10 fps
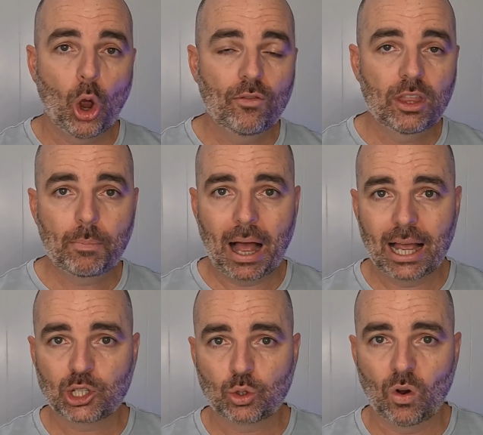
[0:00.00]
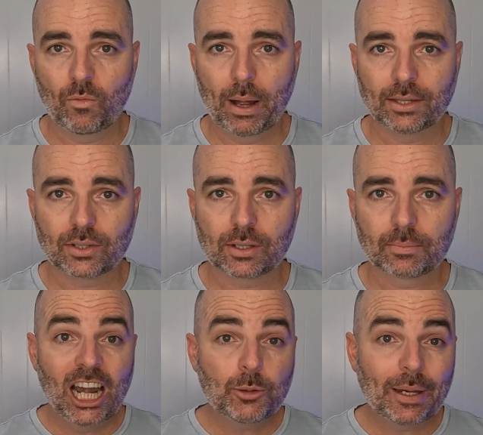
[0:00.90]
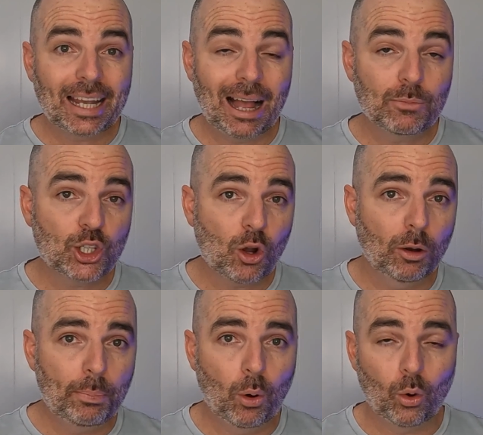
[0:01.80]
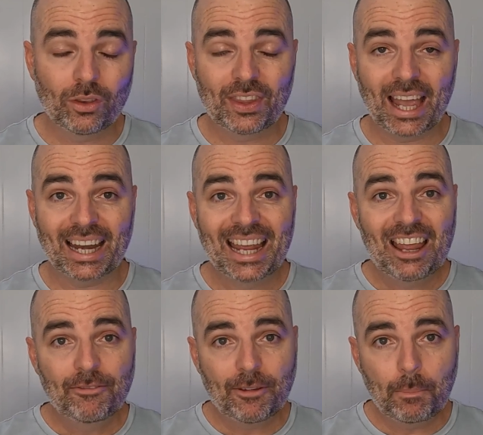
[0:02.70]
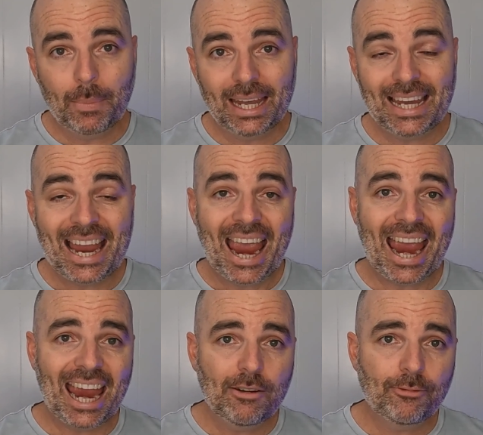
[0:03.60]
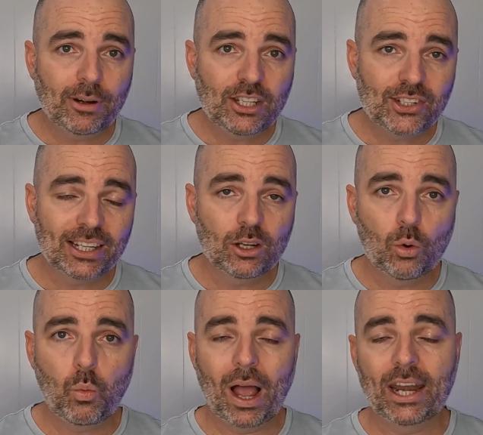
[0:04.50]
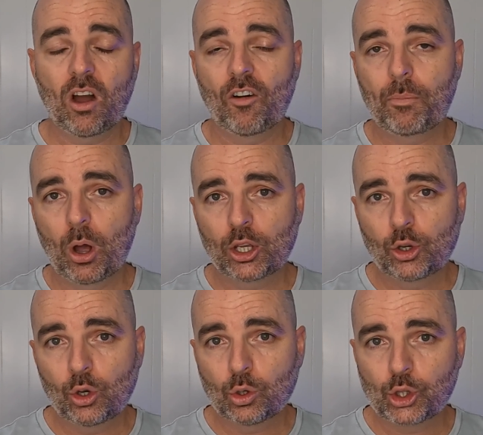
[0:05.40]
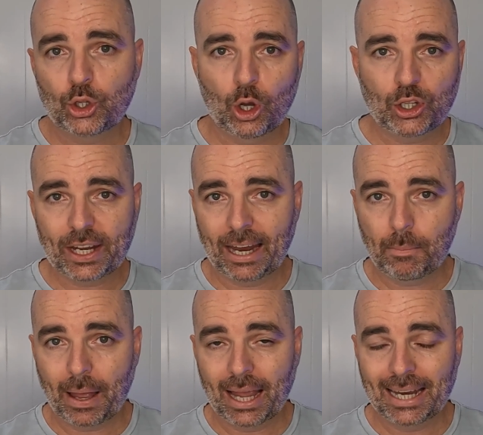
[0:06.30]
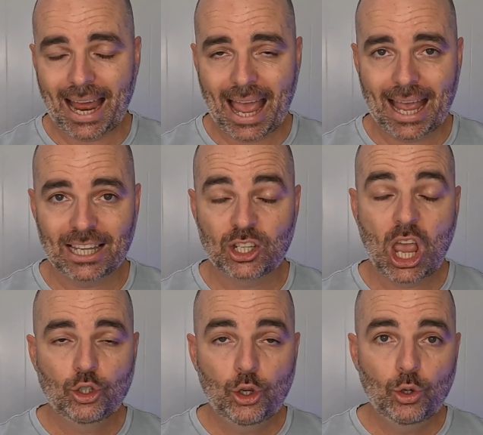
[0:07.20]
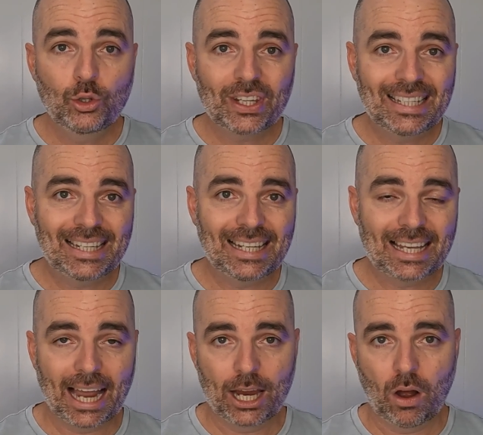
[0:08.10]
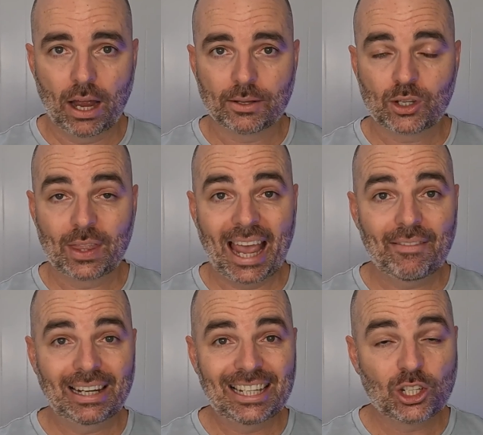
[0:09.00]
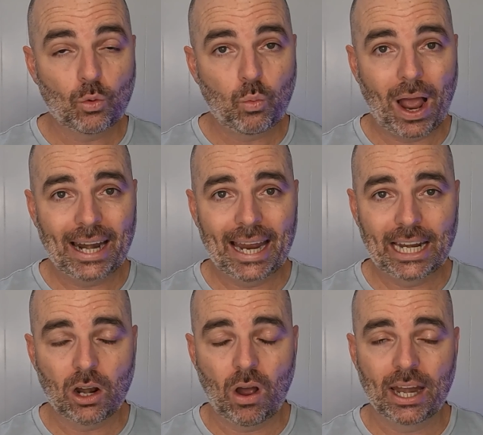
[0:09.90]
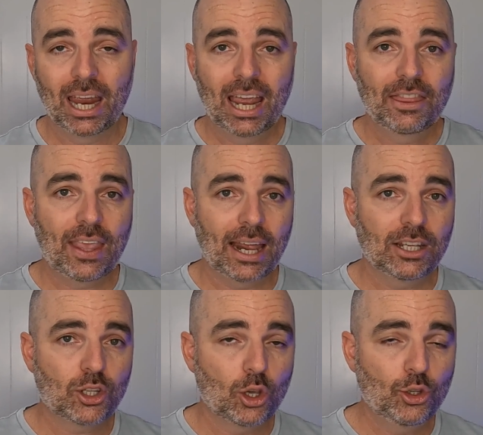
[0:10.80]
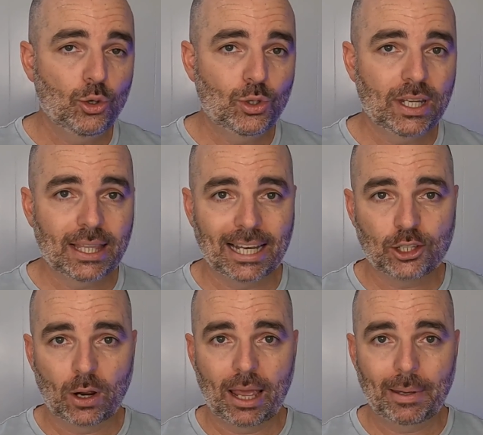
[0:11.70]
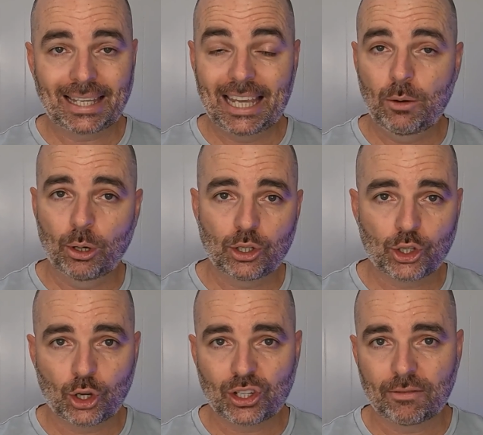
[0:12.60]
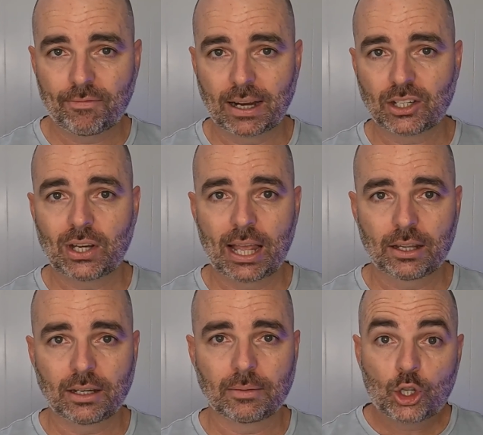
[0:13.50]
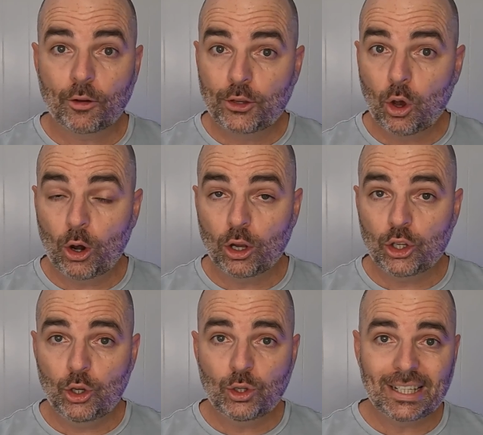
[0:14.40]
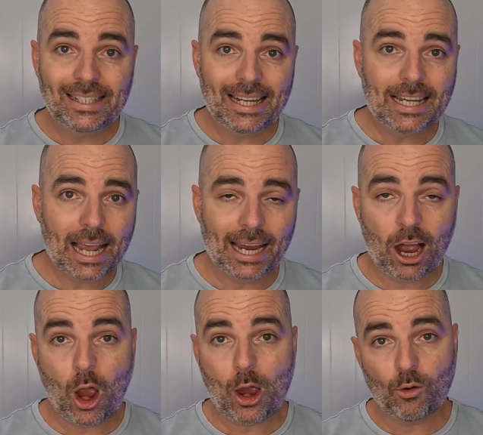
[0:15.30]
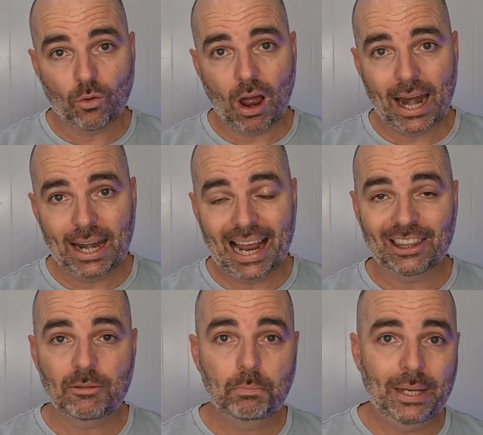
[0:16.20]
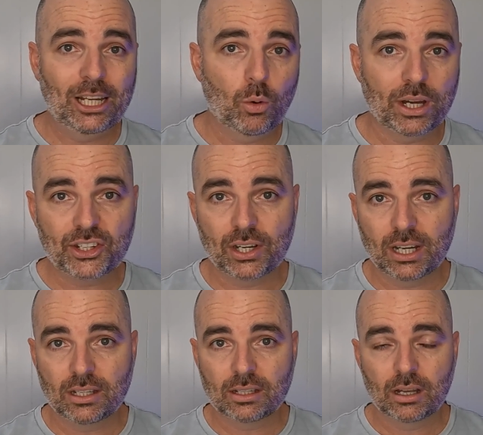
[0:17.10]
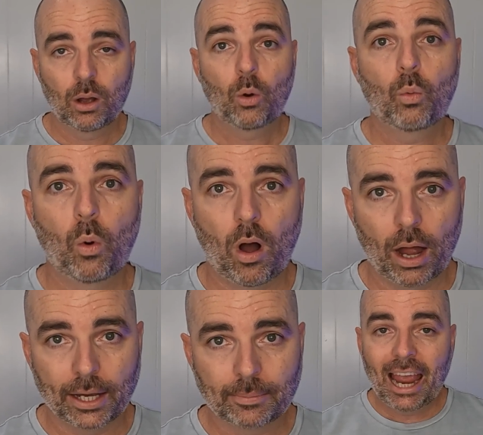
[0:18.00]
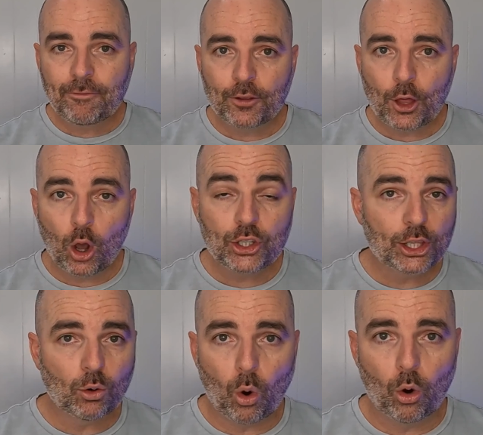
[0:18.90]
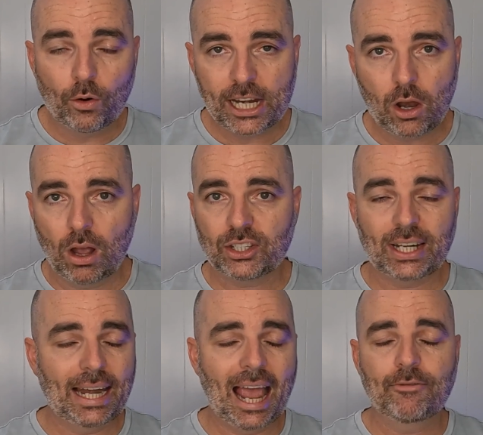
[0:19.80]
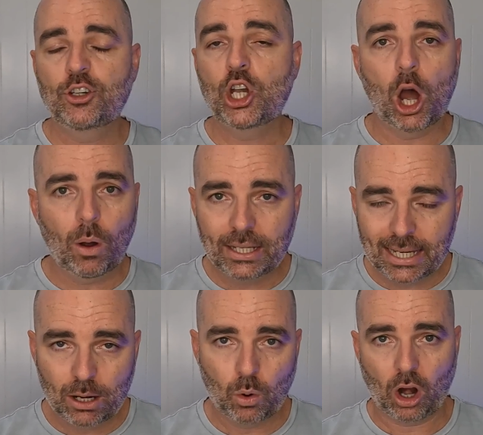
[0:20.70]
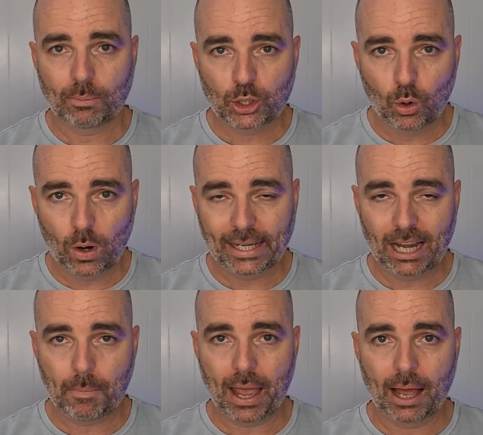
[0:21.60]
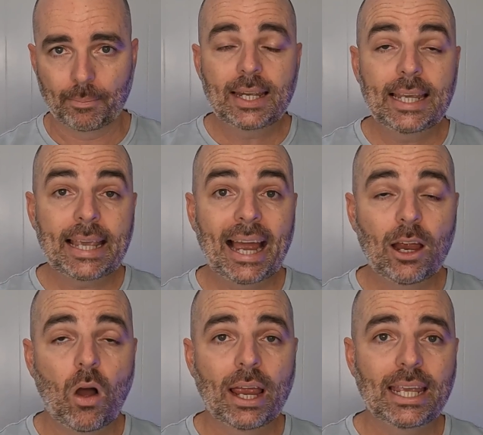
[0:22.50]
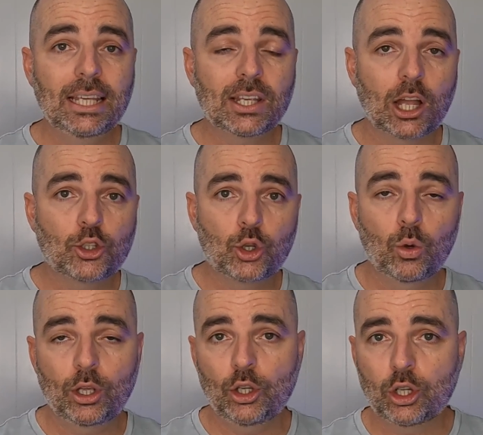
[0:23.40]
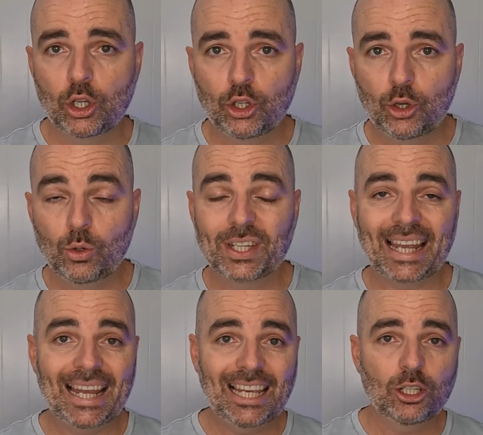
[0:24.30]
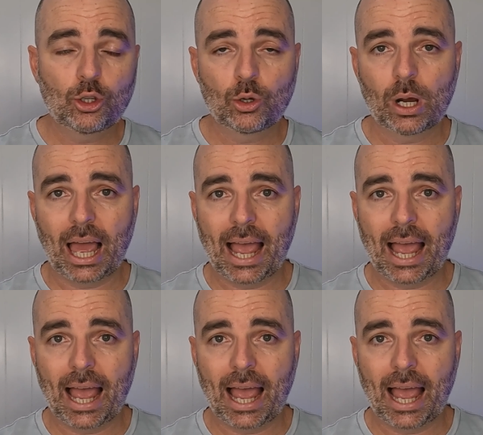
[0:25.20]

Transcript: over the past 12 months. And it's become so important that for me every single one of my Google search campaign ads use DKI. So they have at least one headline that is using that dynamic keyword insertion functionality. So if you're not using DKI right now, the big question is why? And for those that are already lost and have no idea what I'm talking about, DKI is a tool that you can use in Google